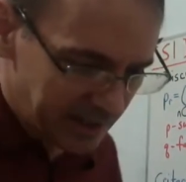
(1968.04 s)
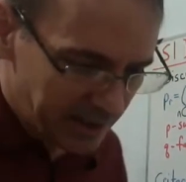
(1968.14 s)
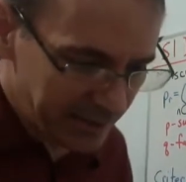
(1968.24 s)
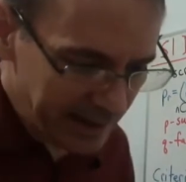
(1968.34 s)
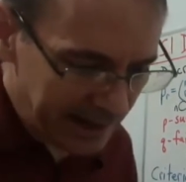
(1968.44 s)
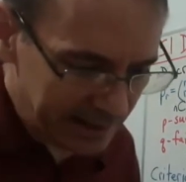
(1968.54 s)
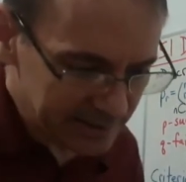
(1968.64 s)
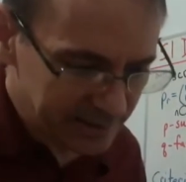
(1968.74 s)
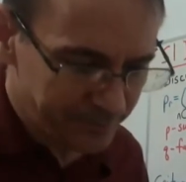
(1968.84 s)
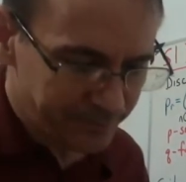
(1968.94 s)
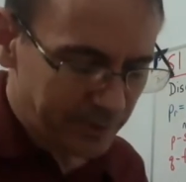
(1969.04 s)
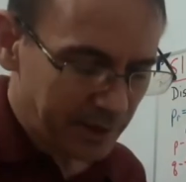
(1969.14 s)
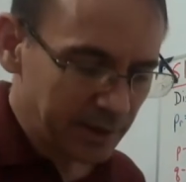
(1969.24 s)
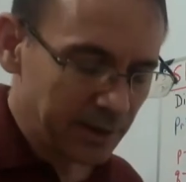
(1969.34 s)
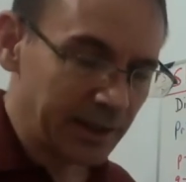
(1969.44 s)
that
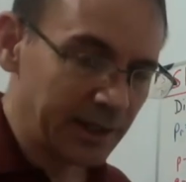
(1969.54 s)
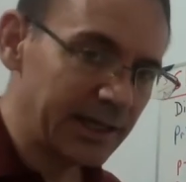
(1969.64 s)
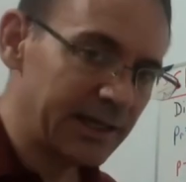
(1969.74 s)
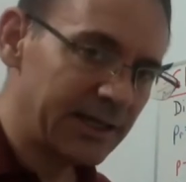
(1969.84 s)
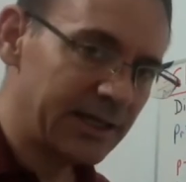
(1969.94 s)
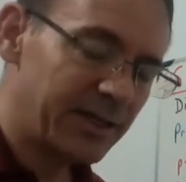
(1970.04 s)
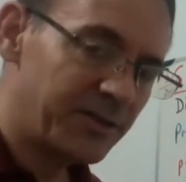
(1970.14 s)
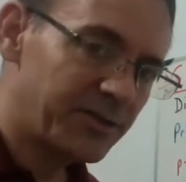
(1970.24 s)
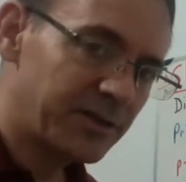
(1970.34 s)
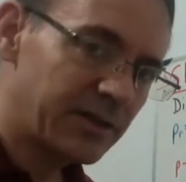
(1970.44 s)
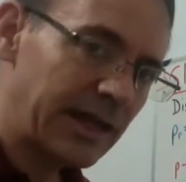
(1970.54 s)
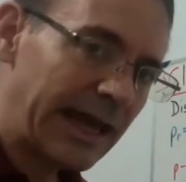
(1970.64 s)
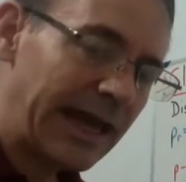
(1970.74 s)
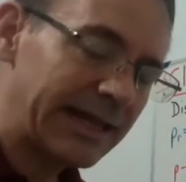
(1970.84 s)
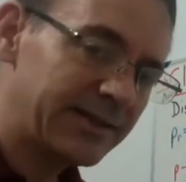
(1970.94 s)
it is
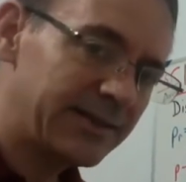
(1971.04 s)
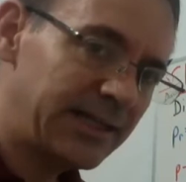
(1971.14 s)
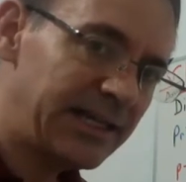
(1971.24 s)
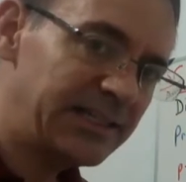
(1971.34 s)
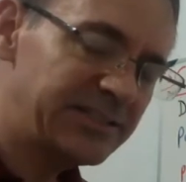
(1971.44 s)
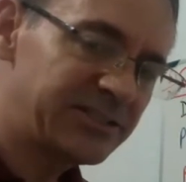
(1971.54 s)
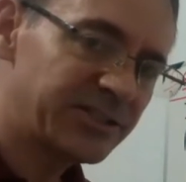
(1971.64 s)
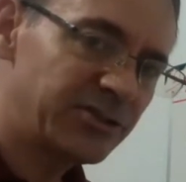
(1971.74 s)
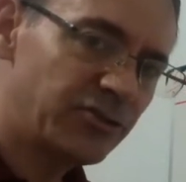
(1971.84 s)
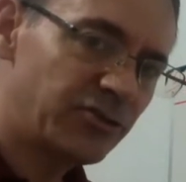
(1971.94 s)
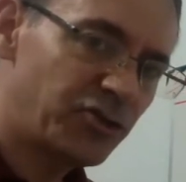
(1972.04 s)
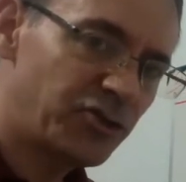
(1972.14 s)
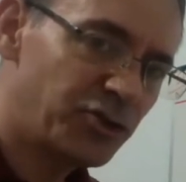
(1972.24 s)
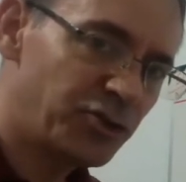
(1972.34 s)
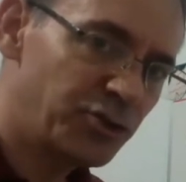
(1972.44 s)
at least
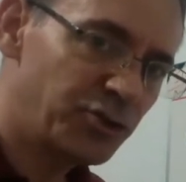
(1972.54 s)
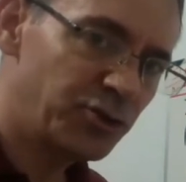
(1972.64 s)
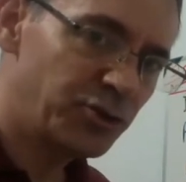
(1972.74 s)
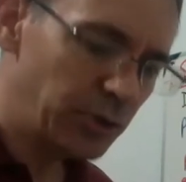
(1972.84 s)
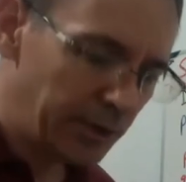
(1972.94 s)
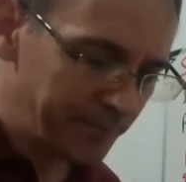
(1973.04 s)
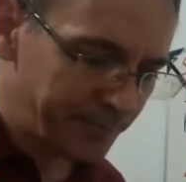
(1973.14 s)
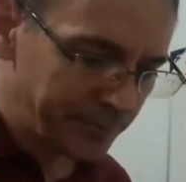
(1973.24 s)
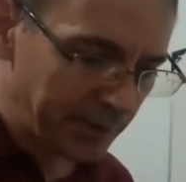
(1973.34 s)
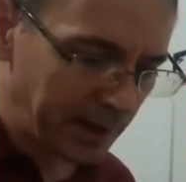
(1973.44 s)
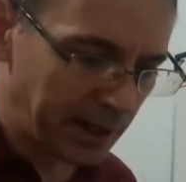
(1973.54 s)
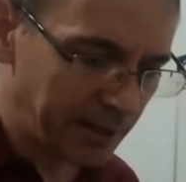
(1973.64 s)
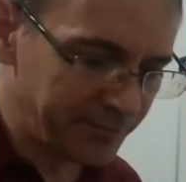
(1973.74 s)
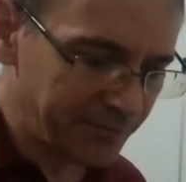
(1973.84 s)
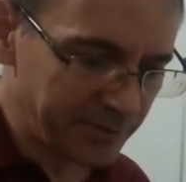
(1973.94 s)
2
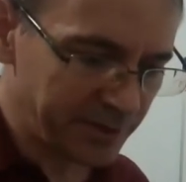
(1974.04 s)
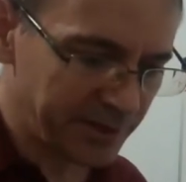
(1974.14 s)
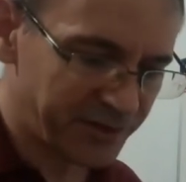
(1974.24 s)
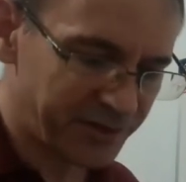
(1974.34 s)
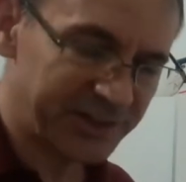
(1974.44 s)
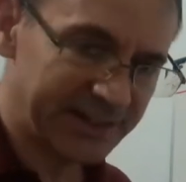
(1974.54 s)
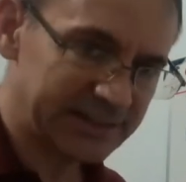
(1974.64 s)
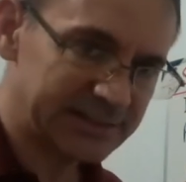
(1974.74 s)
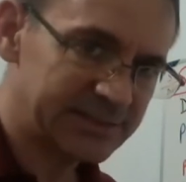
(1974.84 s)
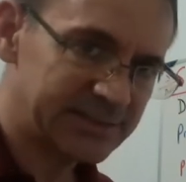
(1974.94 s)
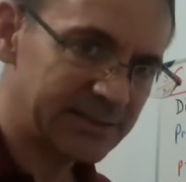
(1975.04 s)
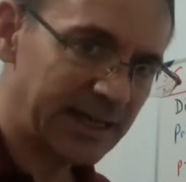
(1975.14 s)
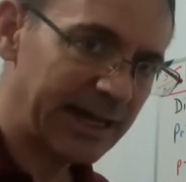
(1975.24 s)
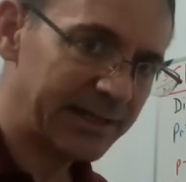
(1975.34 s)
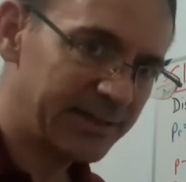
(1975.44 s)
of the 6,
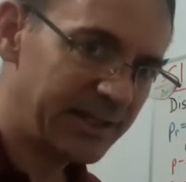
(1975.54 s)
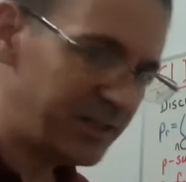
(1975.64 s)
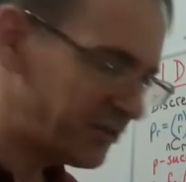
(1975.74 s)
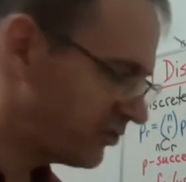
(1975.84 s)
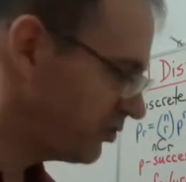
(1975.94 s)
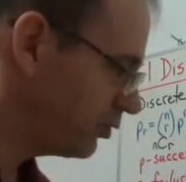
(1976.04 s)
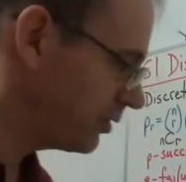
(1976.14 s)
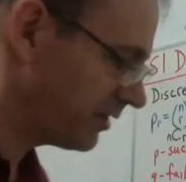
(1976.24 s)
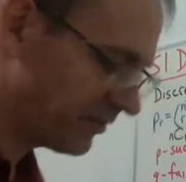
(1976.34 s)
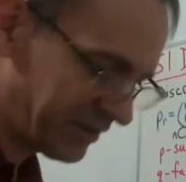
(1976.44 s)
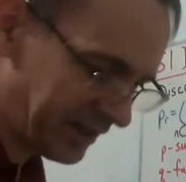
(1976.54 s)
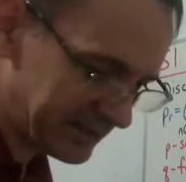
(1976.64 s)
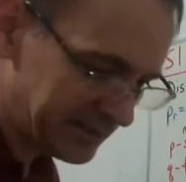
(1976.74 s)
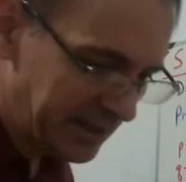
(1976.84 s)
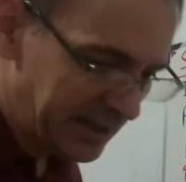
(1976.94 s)
at least 2 of the
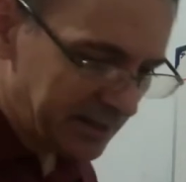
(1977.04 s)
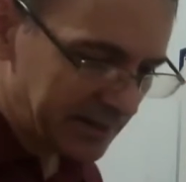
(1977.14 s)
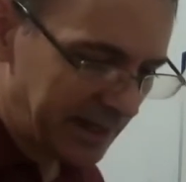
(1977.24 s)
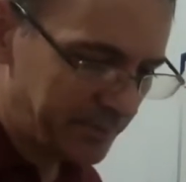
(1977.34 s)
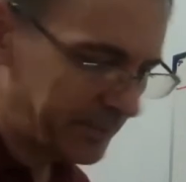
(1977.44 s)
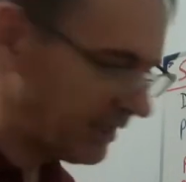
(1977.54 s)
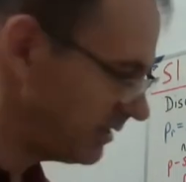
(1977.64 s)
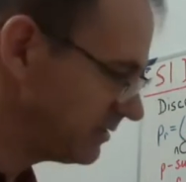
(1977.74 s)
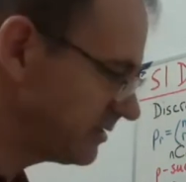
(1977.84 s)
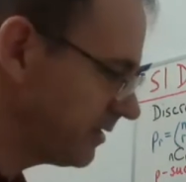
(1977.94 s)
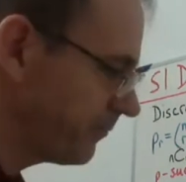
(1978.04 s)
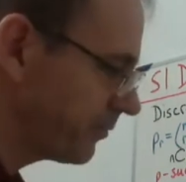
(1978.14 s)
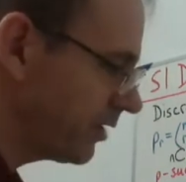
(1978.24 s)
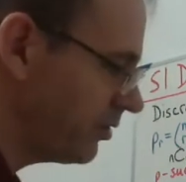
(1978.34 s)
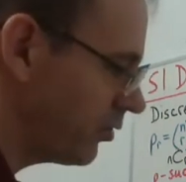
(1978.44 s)
6. That means
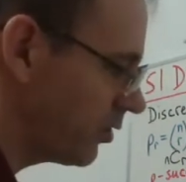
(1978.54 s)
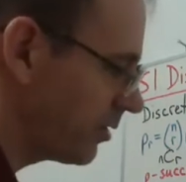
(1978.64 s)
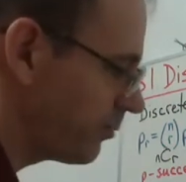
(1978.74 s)
your